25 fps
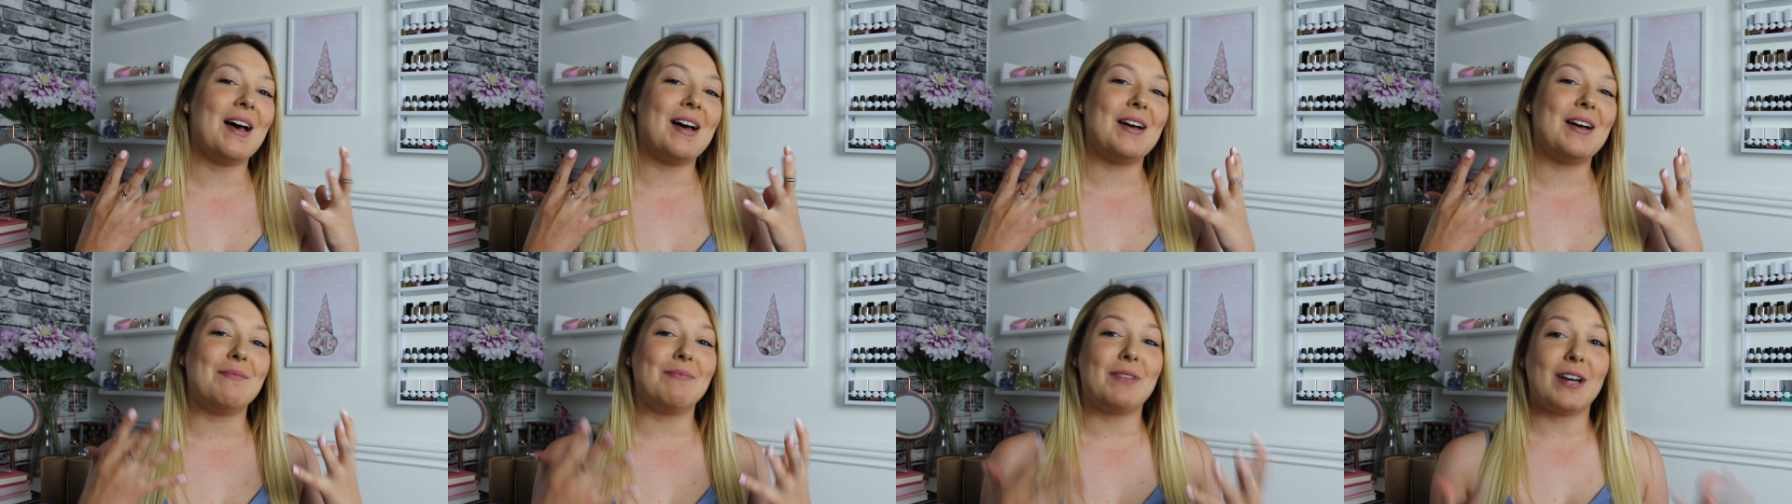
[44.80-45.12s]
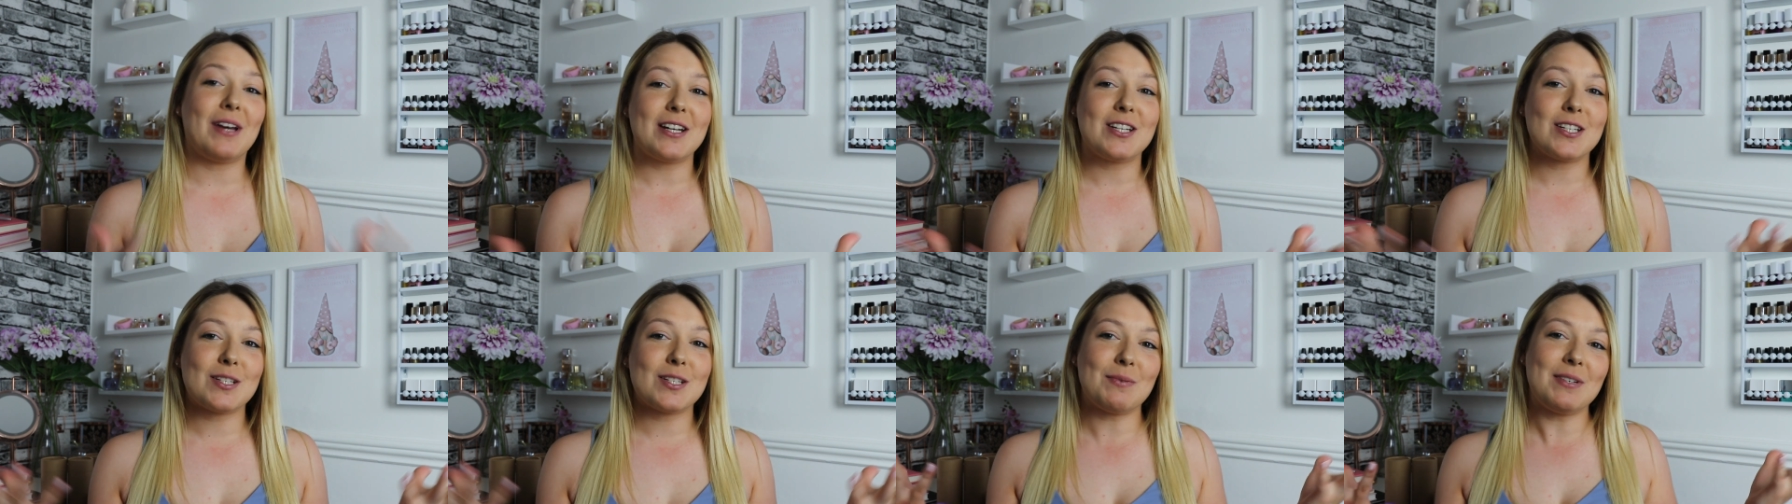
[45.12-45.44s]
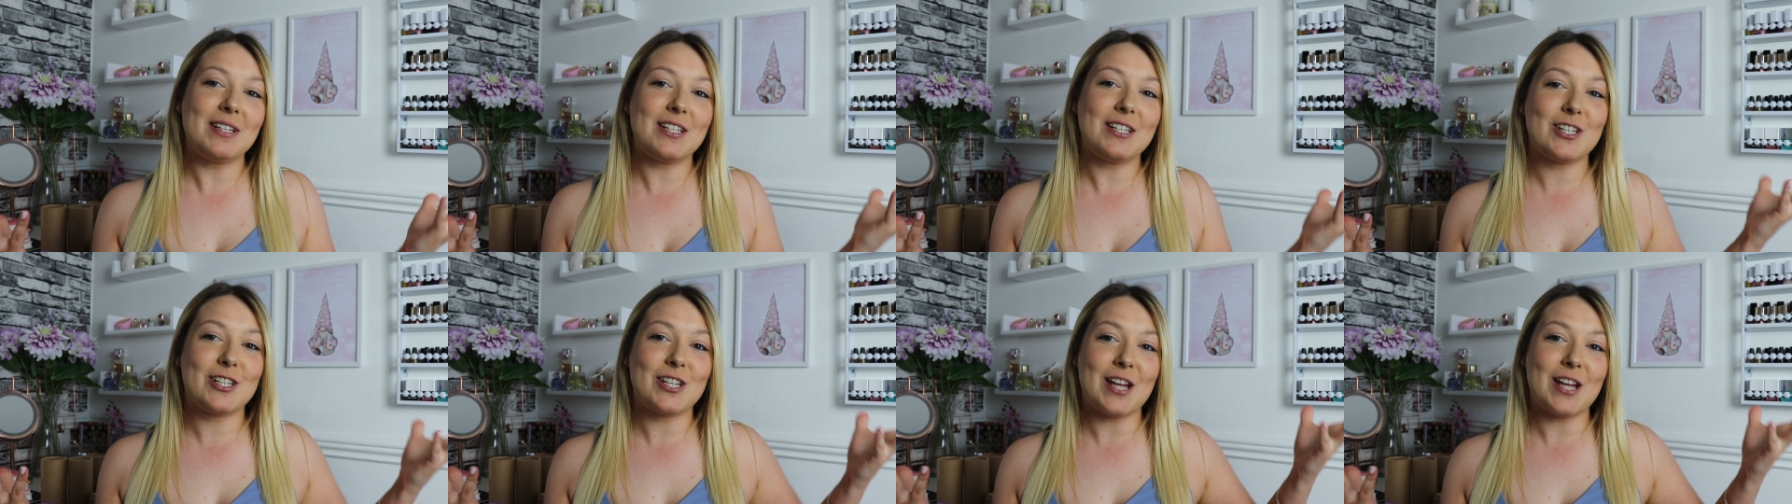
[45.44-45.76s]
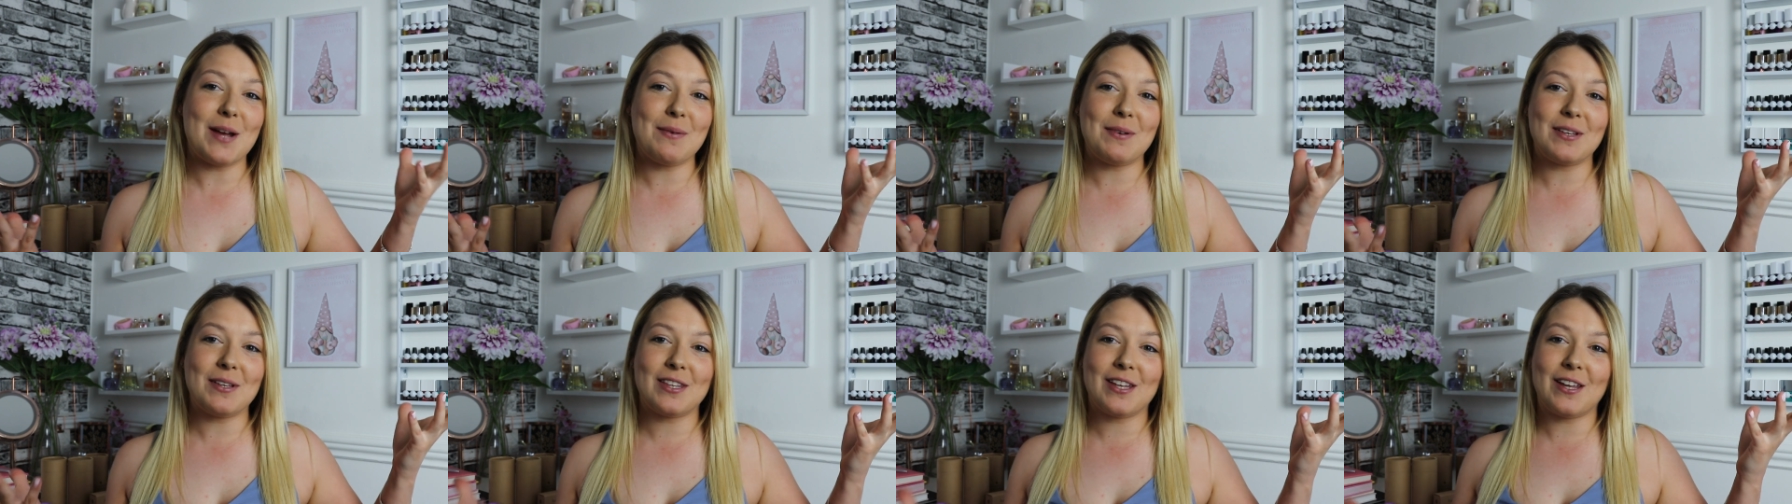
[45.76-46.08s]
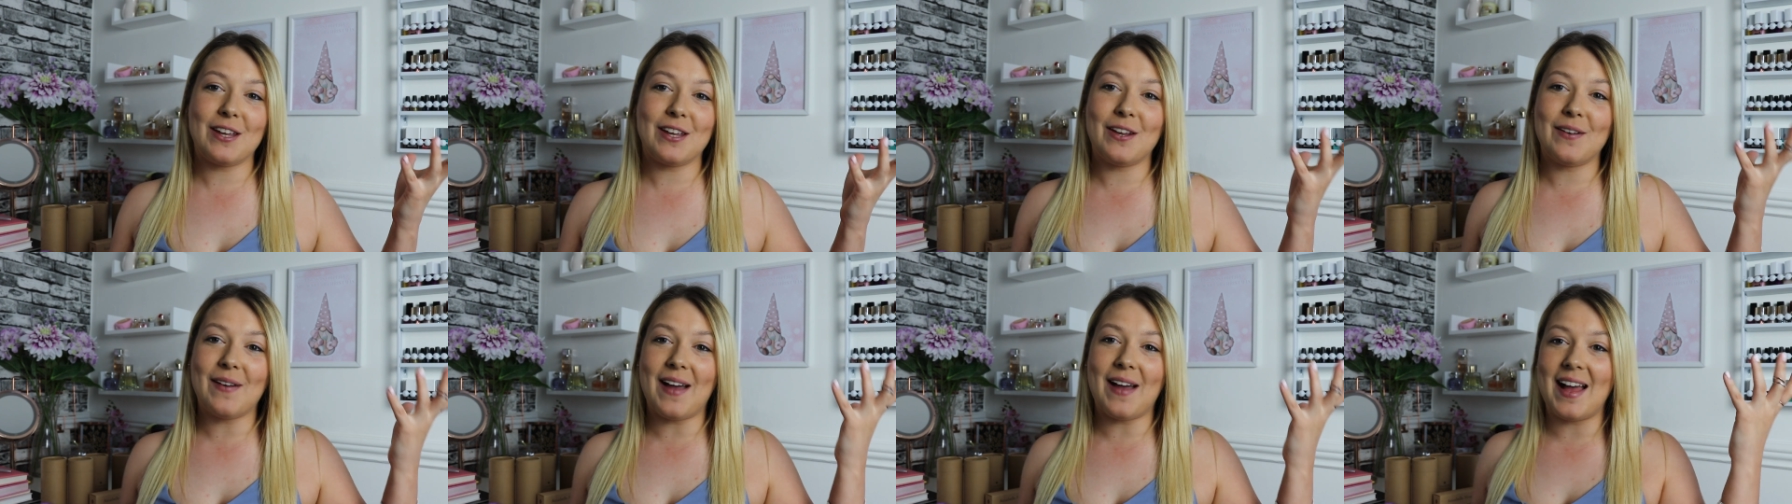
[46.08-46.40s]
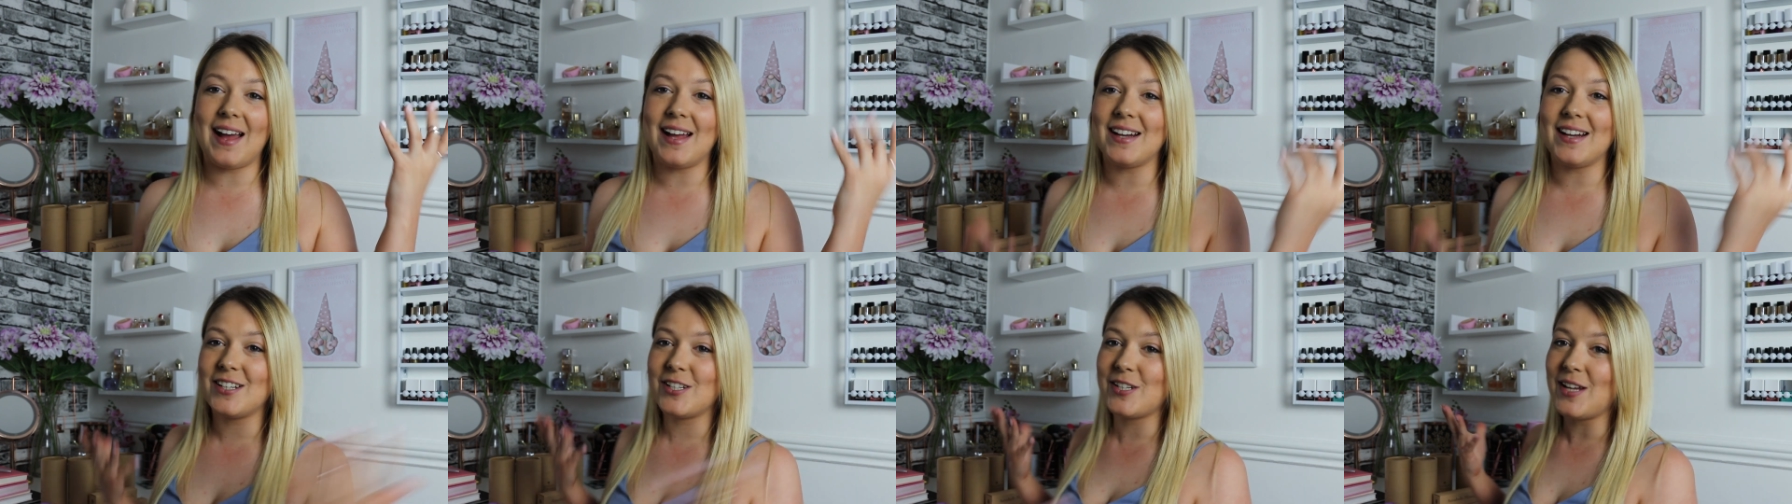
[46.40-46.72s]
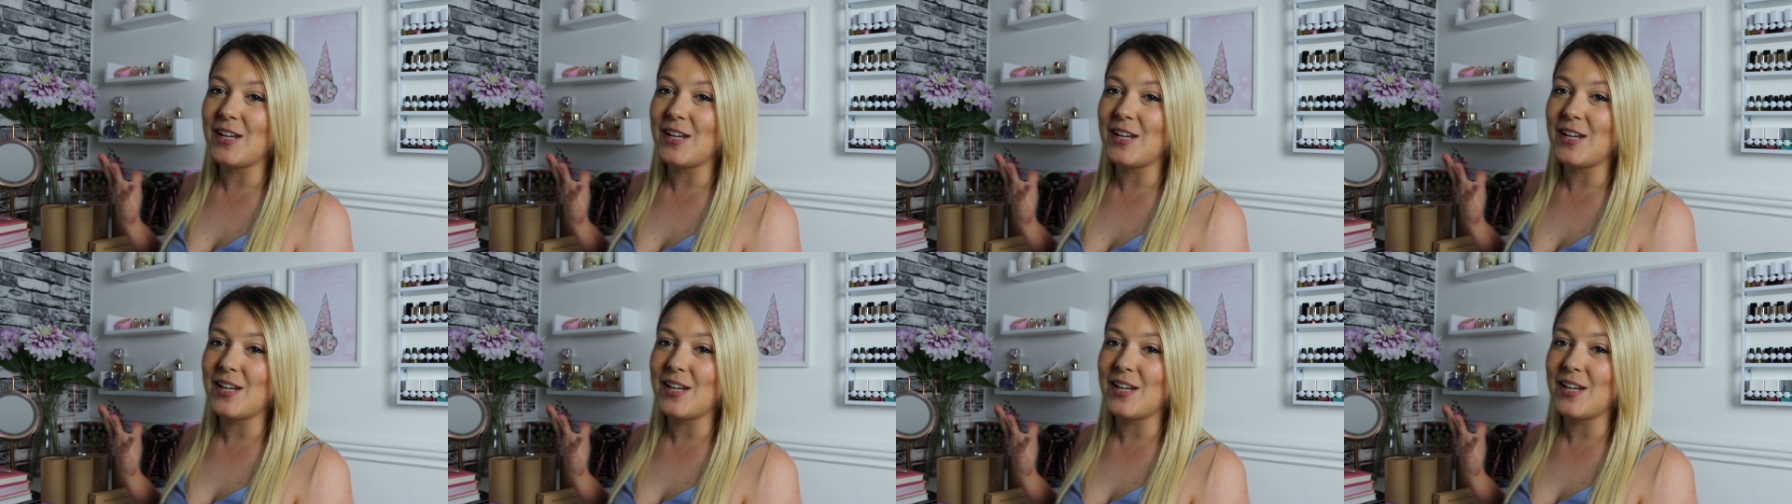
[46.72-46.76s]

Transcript: um, that I just wanted to share with you and